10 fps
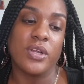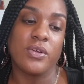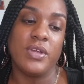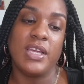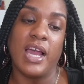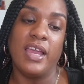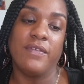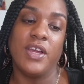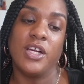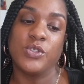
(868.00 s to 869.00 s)
Creek
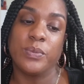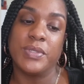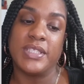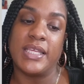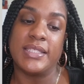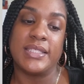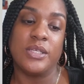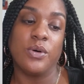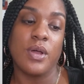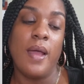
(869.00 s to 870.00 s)
ivory 100%
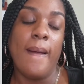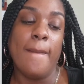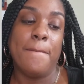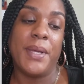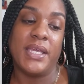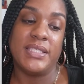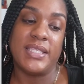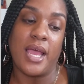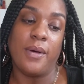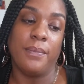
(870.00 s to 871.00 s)
silk button
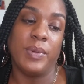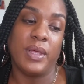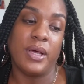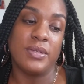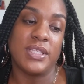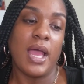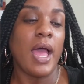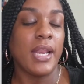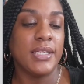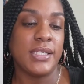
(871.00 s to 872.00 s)
down blouse that
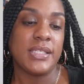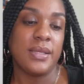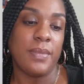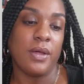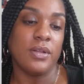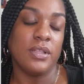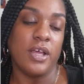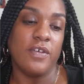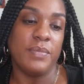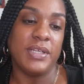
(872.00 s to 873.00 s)
had a decent amount of
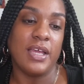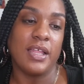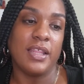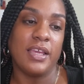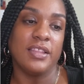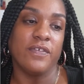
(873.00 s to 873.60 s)
love but not like the